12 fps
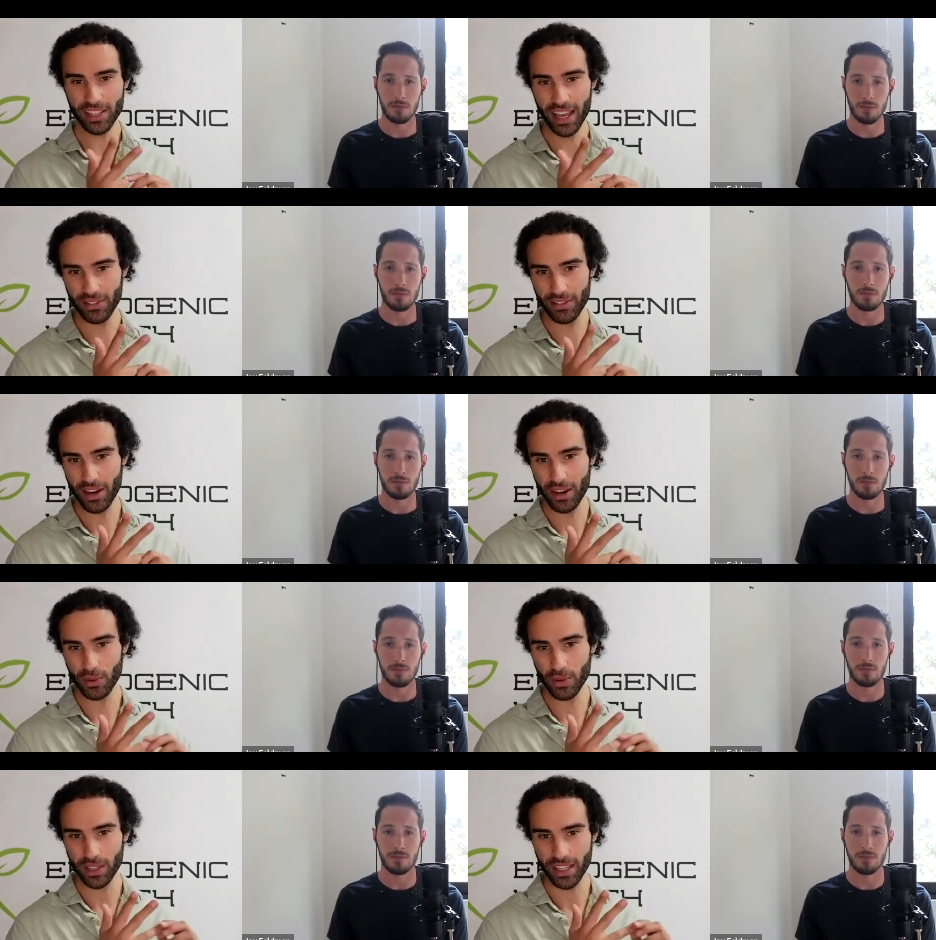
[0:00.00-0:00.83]
Speaker 1: that
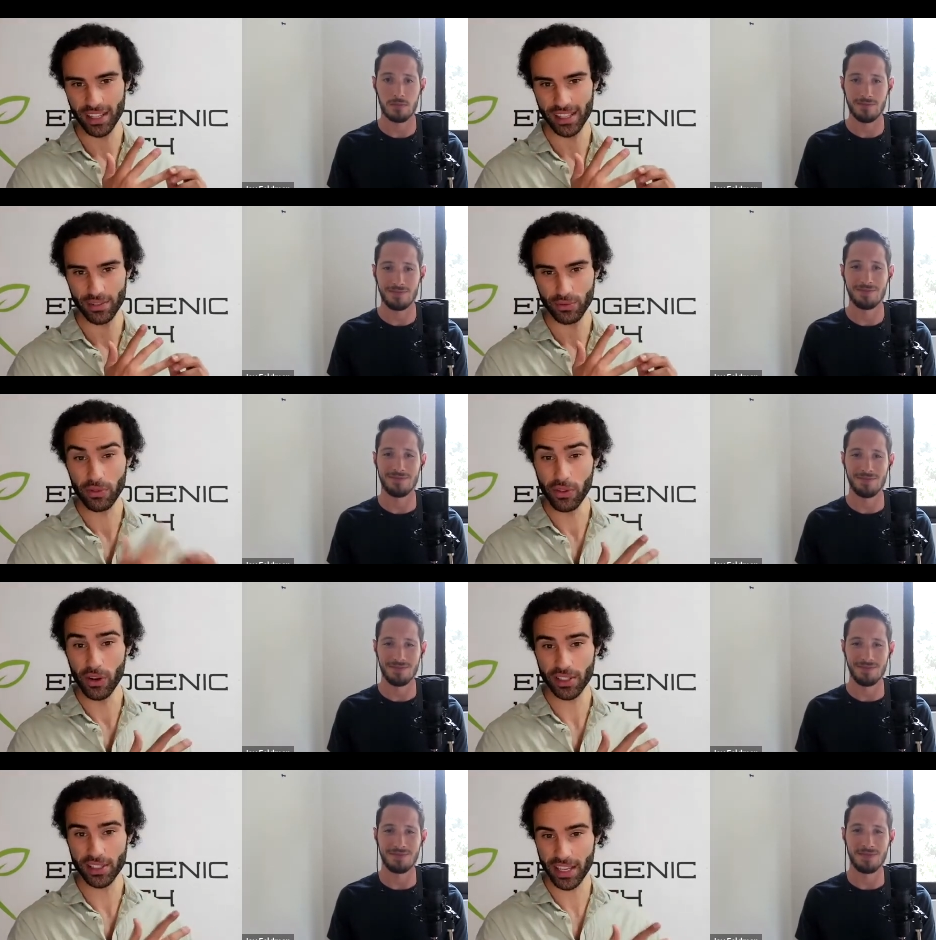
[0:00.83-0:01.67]
final one, that
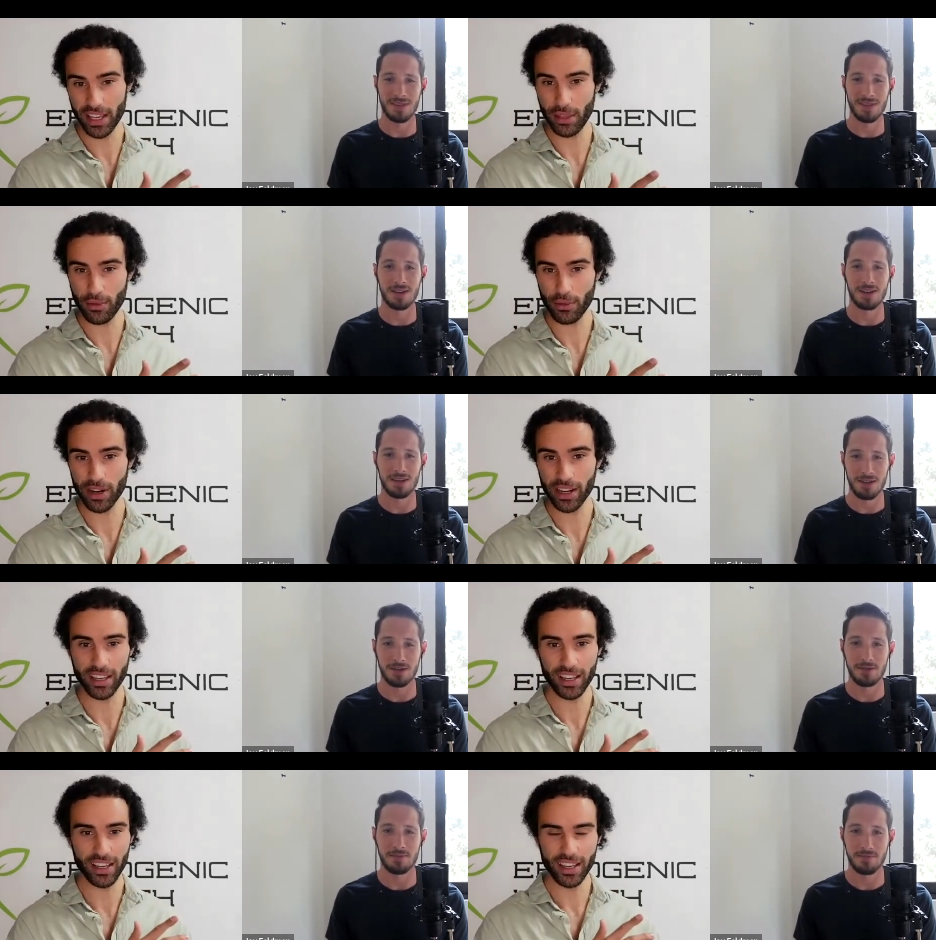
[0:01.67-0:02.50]
reverse
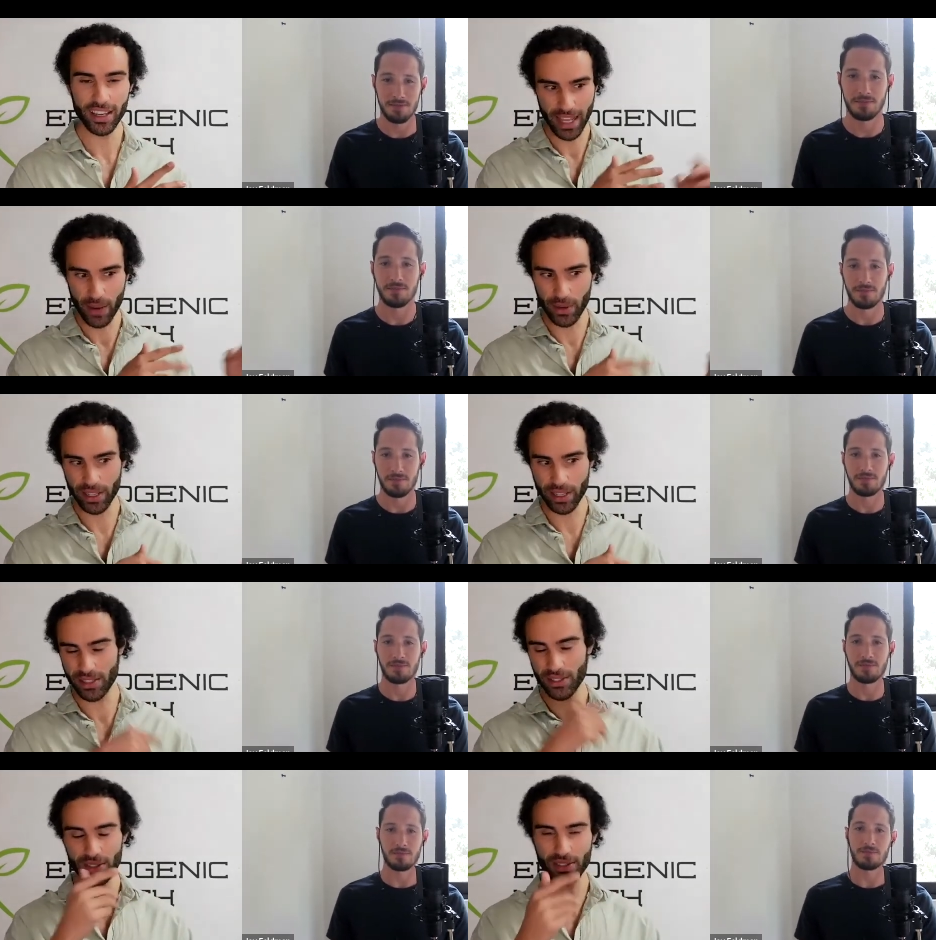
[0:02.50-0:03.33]
T3. Now we can
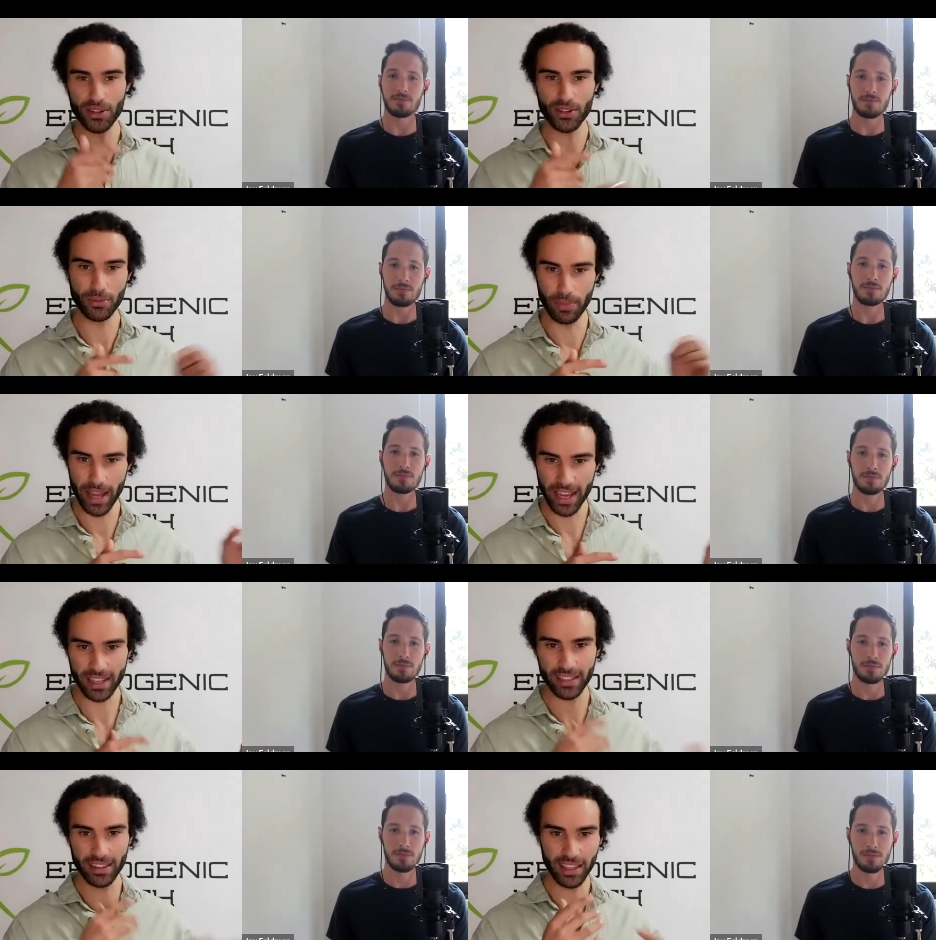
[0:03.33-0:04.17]
sort of circle
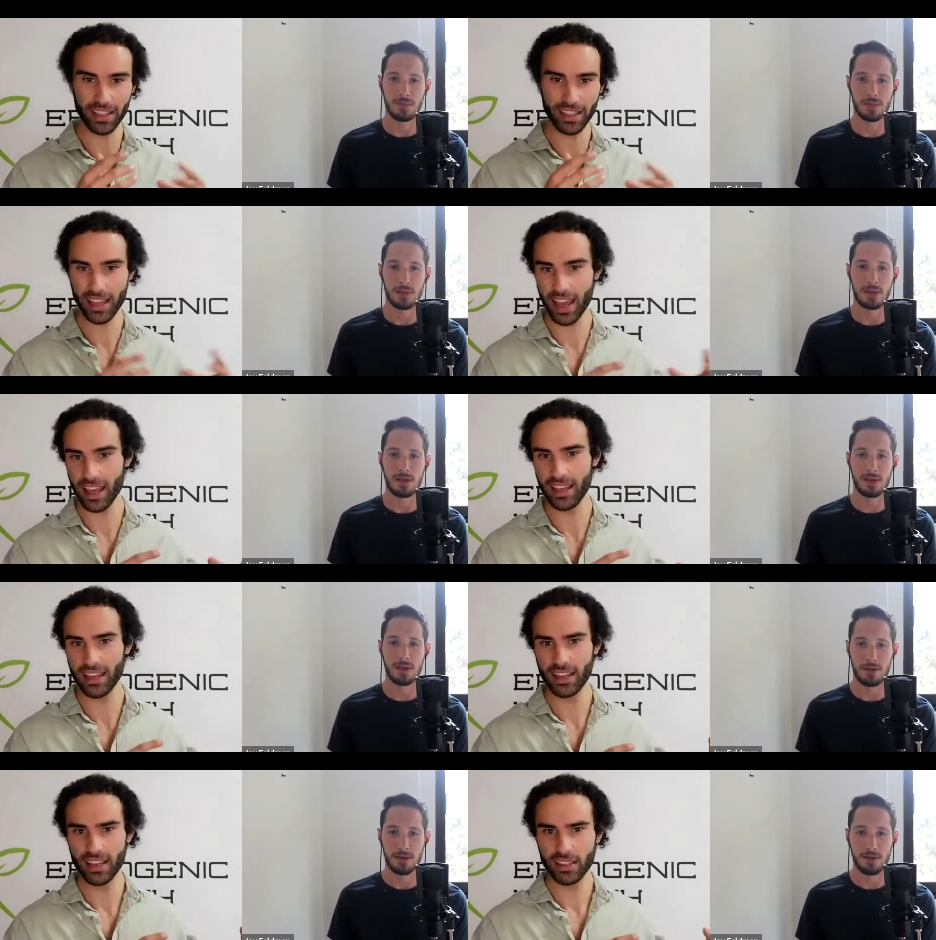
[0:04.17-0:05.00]
back and link
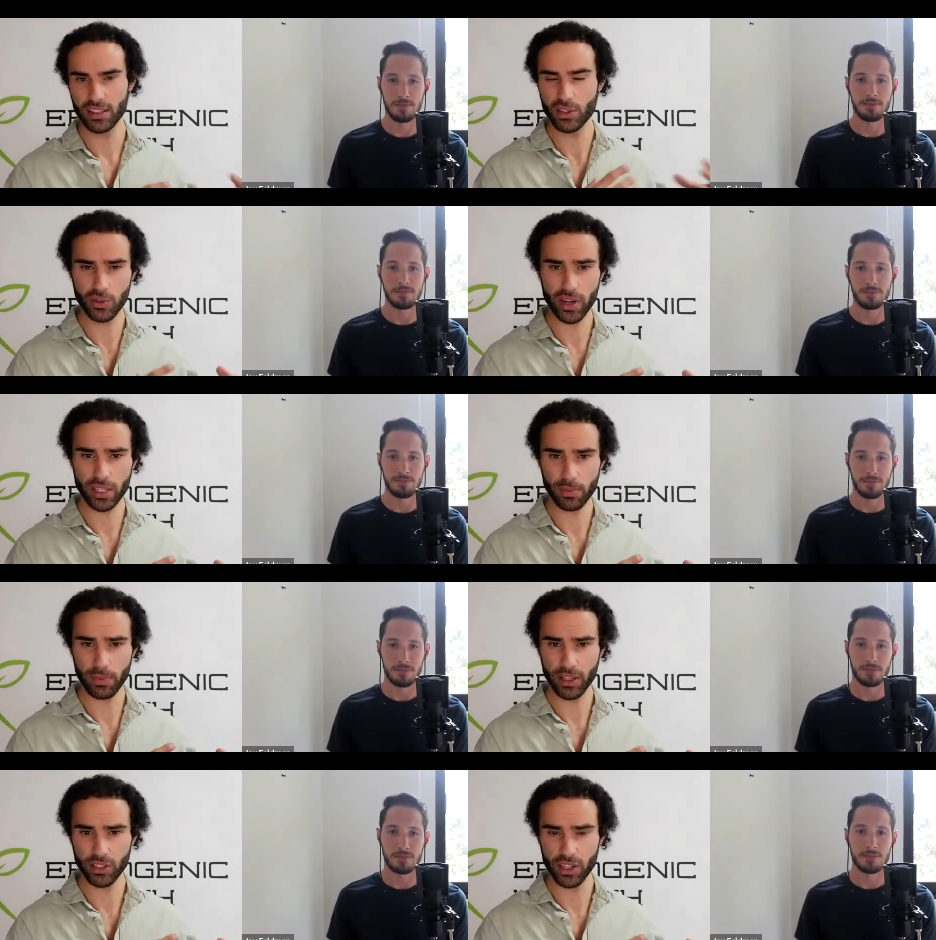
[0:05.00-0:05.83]
that the stress
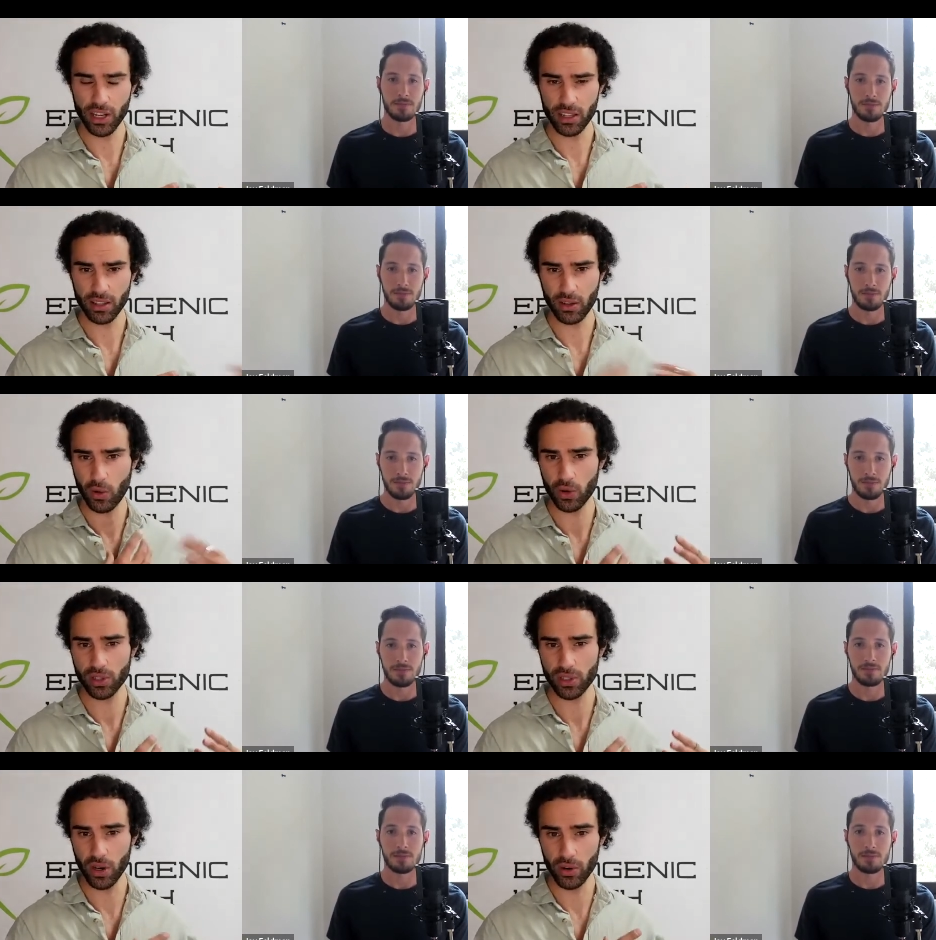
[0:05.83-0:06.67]
picture, the
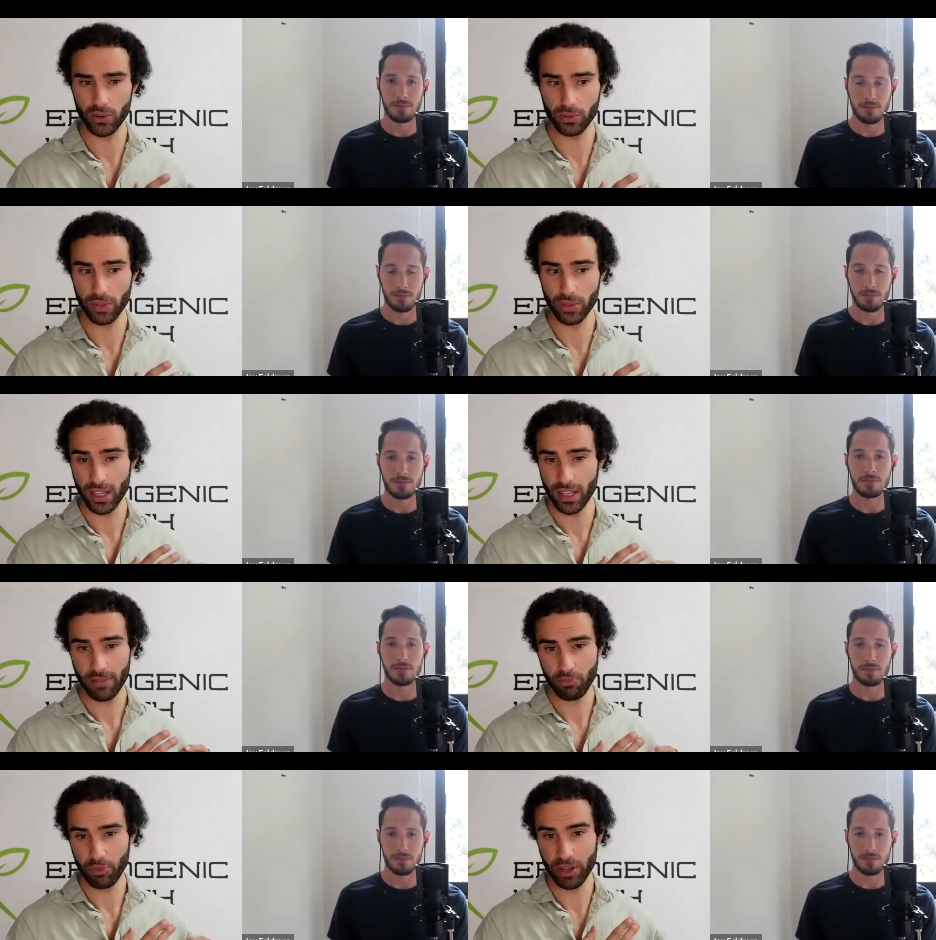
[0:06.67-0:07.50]
cortisol,
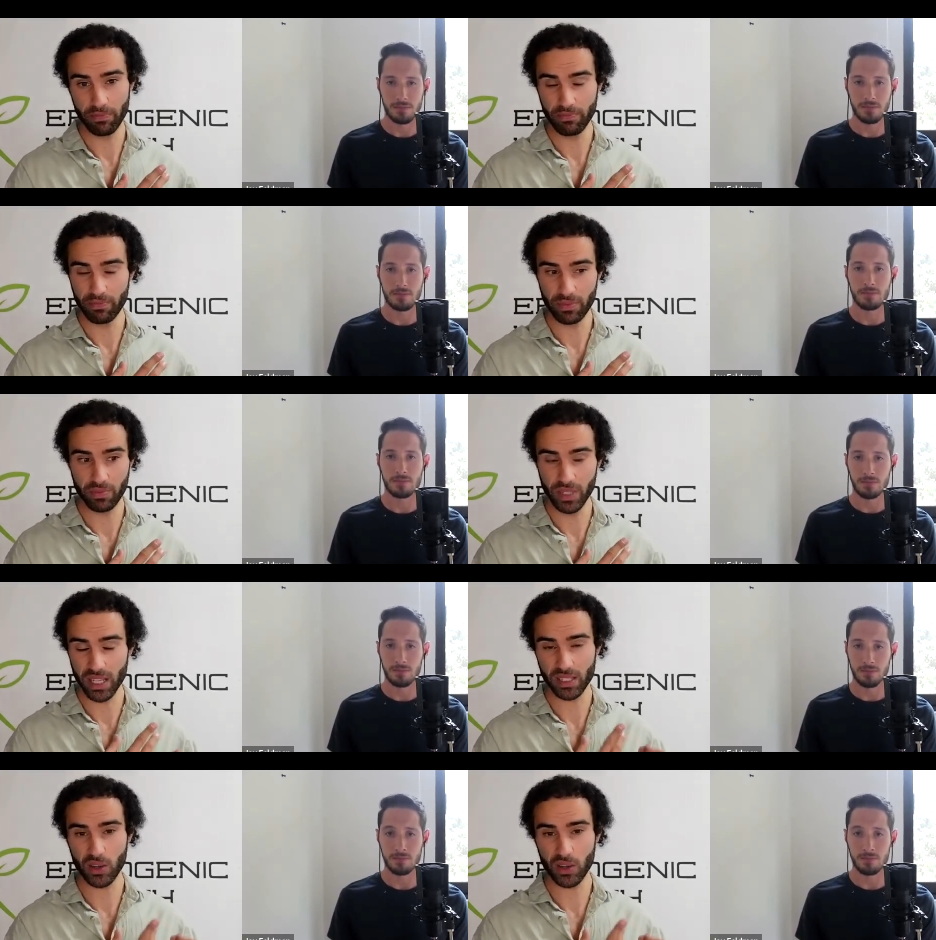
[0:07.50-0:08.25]
you know, does